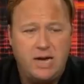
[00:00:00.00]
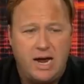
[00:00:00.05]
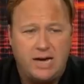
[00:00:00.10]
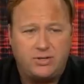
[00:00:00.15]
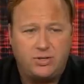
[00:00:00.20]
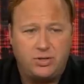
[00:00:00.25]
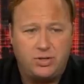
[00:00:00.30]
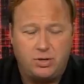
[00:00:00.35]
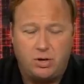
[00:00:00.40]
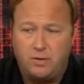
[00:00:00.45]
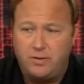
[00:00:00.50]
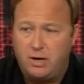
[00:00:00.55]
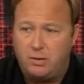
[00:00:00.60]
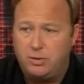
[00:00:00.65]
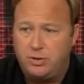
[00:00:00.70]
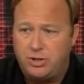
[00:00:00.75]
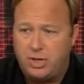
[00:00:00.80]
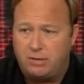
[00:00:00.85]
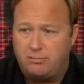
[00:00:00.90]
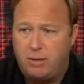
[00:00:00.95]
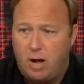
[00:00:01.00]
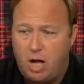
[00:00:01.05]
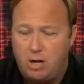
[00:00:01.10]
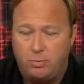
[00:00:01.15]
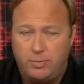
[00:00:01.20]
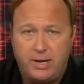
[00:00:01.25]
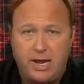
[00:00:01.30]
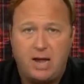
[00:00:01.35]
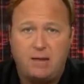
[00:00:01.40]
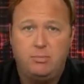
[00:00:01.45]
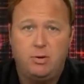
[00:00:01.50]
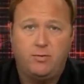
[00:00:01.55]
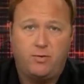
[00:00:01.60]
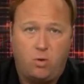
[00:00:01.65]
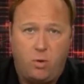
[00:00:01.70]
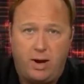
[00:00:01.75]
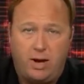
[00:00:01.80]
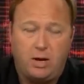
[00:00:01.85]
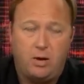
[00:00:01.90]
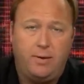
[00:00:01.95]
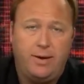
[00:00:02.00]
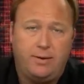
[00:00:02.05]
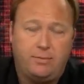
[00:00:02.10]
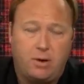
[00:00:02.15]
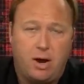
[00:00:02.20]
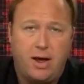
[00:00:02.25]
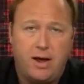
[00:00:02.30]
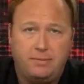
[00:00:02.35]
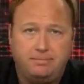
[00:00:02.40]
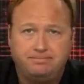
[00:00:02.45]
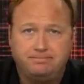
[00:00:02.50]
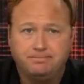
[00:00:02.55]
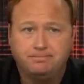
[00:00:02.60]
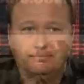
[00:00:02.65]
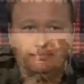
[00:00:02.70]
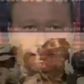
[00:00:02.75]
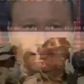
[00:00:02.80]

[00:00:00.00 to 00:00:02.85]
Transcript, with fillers: in Texas, you're on there with Chuck Baldwin. We got to move quick. Go ahead, Ryan.